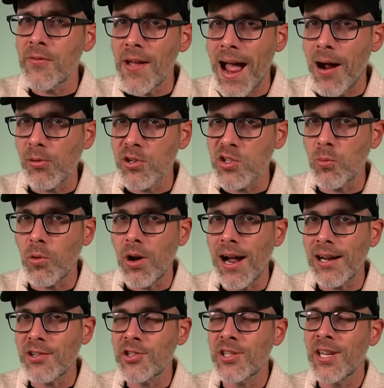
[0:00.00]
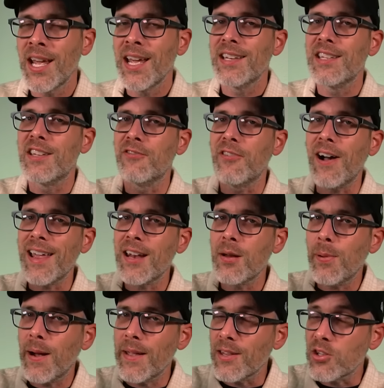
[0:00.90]
of hours watched
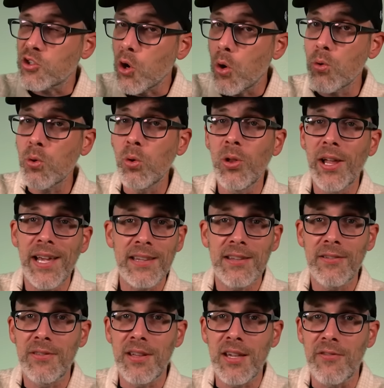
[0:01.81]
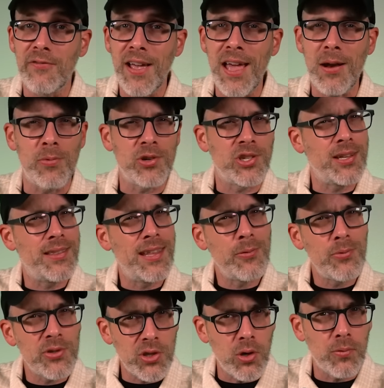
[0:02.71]
divided by the total length of the event, which I
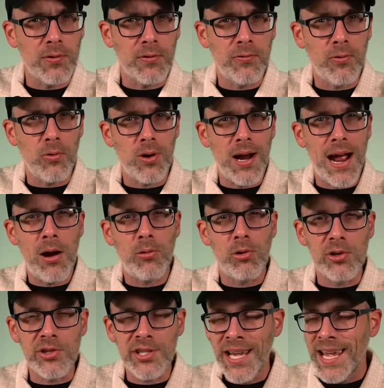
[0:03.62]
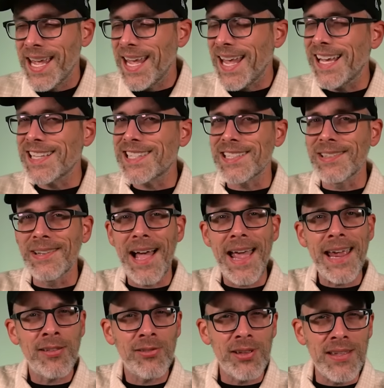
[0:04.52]
think was over four hours. It's
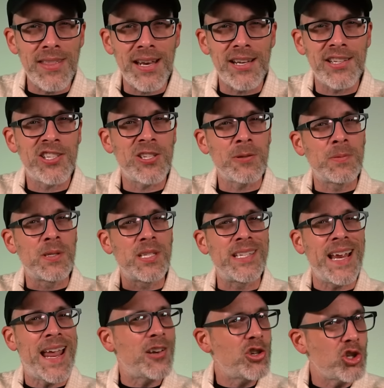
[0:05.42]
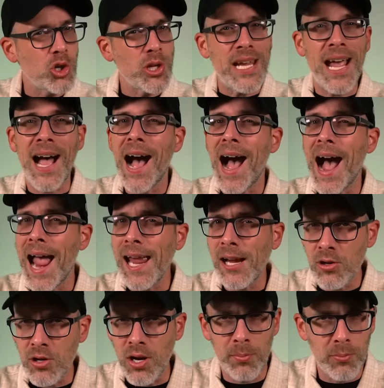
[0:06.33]
likely that a substantially
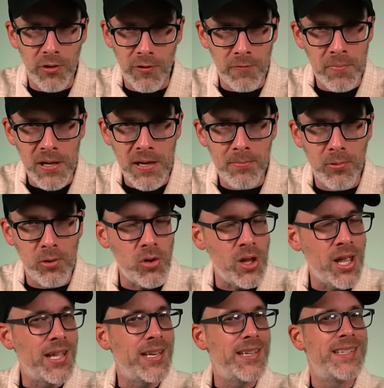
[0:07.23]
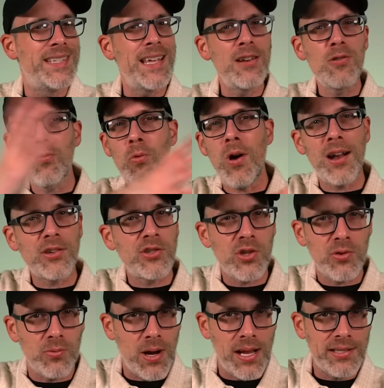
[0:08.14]
higher number of people didn't
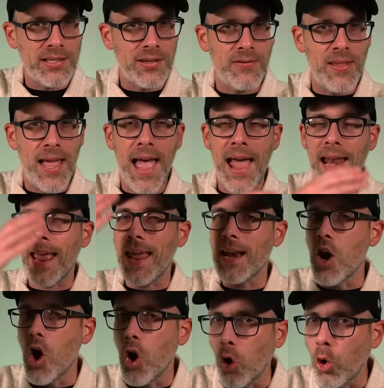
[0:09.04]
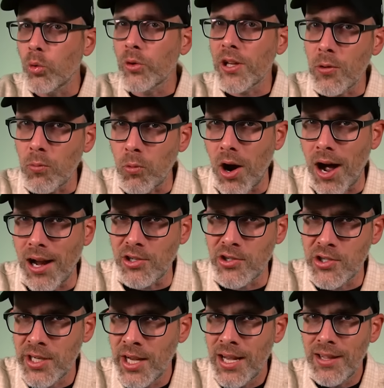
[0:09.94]
watch the rest of that and only
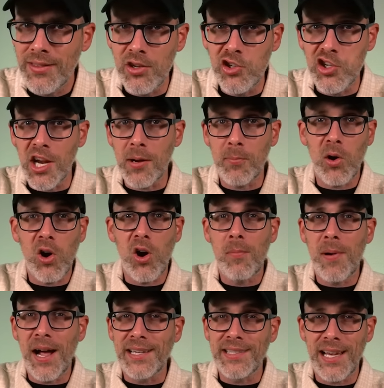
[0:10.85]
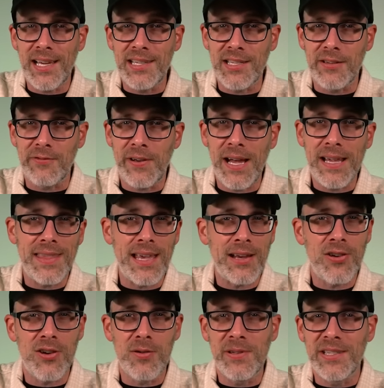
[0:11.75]
watched the Jake Paul Mike Tyson fight.
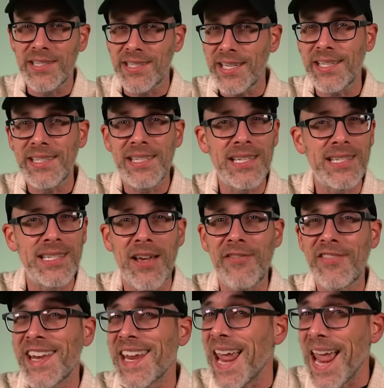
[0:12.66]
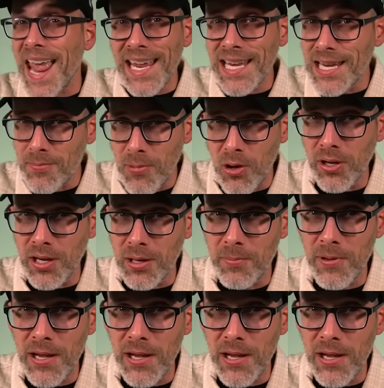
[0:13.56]
That could have been 60, 70, 80 million